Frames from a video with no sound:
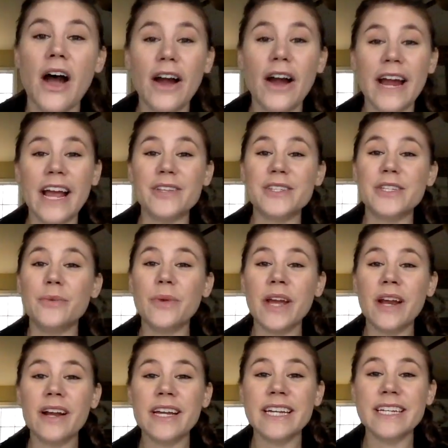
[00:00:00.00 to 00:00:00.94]
All right, y'all. So
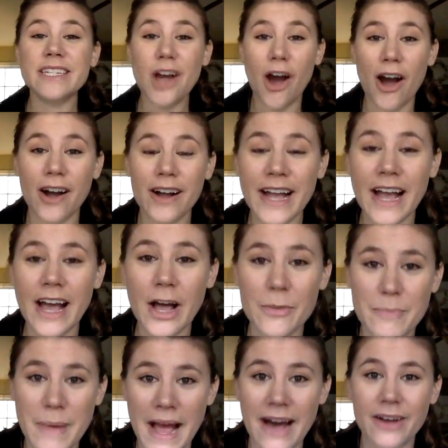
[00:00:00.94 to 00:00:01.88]
we are going to talk
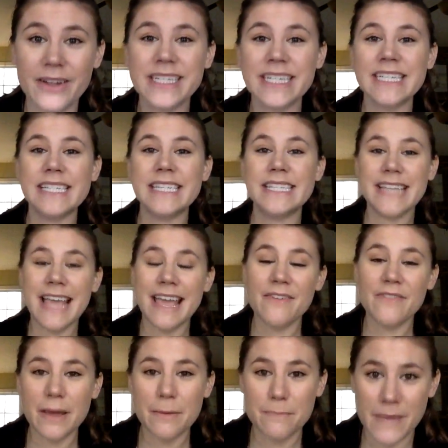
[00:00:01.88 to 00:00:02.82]
about
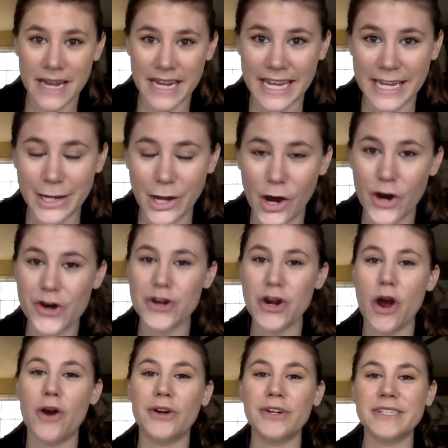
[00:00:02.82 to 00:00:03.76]
saving money on
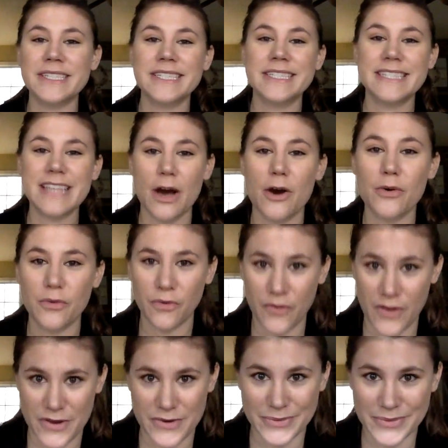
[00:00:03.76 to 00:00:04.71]
our cell
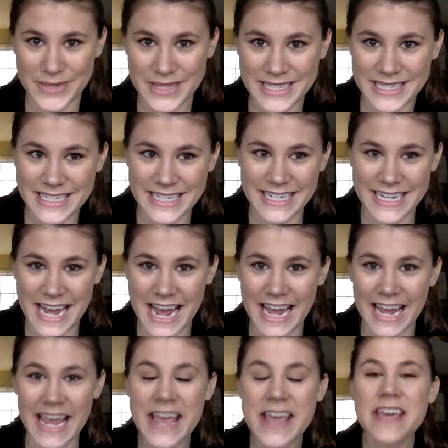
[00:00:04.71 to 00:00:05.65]
phones
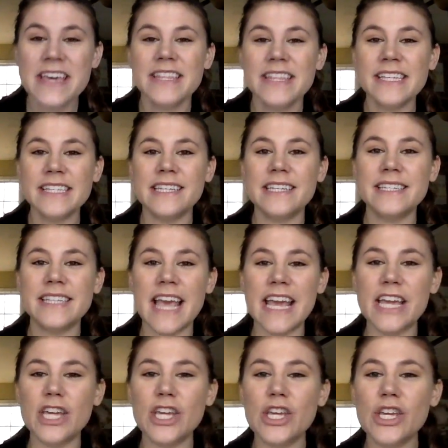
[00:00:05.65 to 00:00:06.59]
today. This is
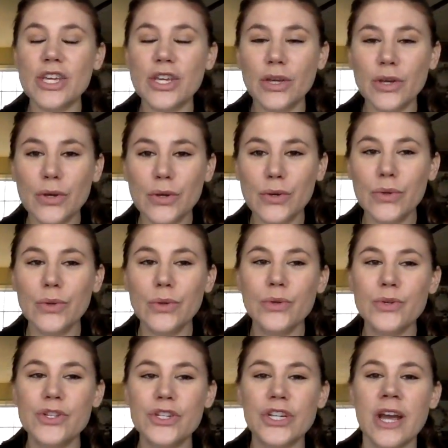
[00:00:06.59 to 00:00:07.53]
a
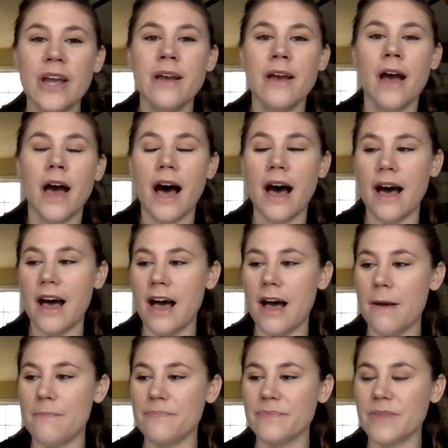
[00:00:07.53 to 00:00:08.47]
huge,
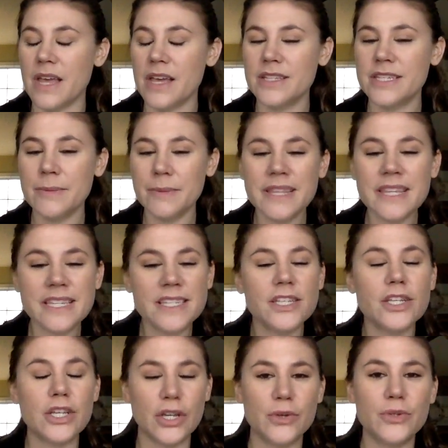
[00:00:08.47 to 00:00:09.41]
typically this is
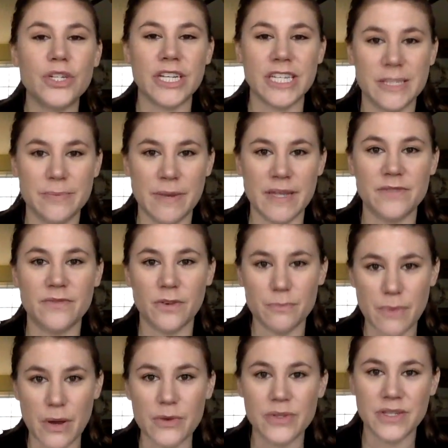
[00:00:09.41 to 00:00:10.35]
a huge expense for
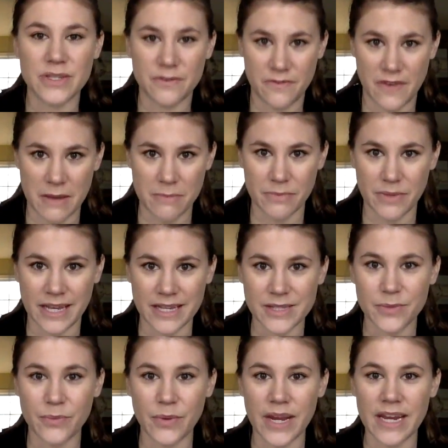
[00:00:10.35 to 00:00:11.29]
most
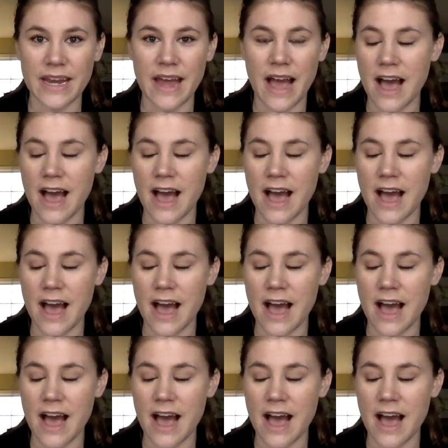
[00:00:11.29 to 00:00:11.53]
families when